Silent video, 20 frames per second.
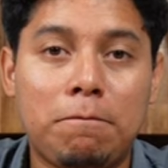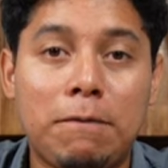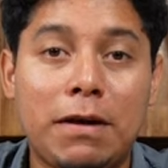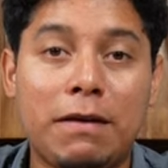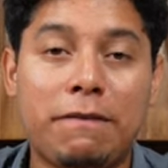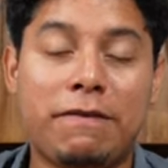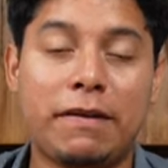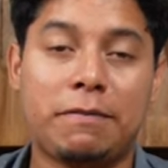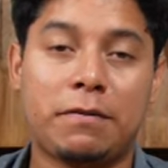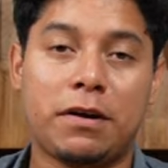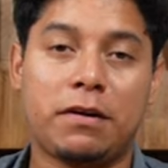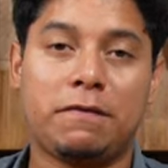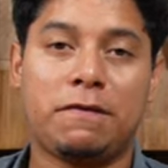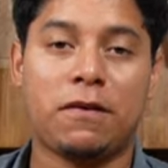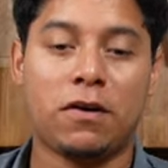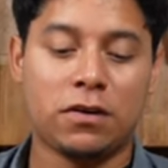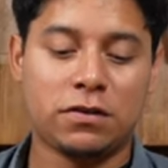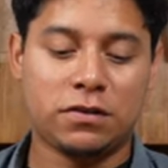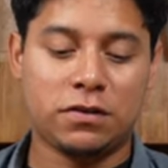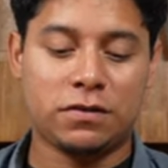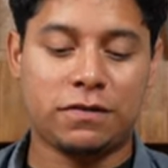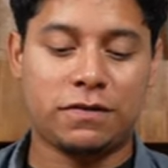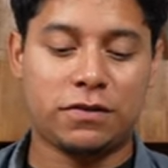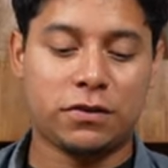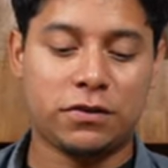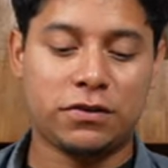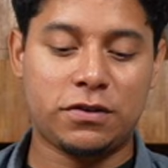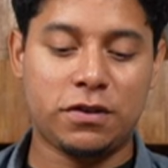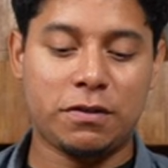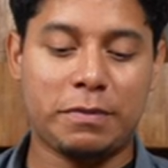My favorite boxer
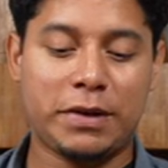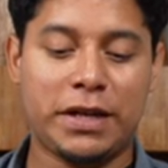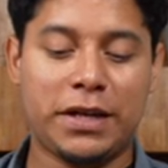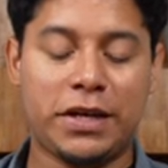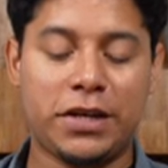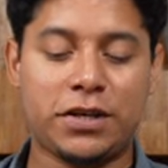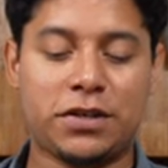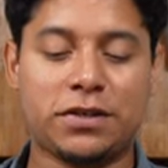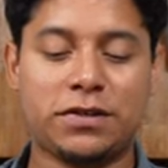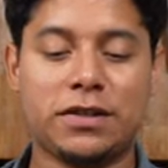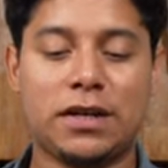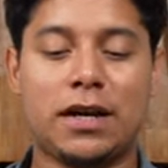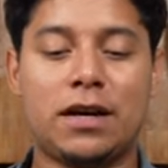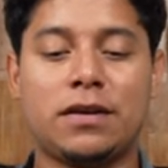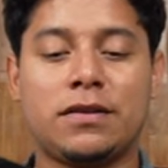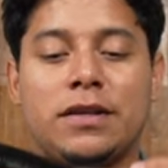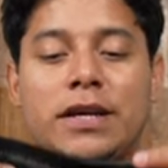for so many years are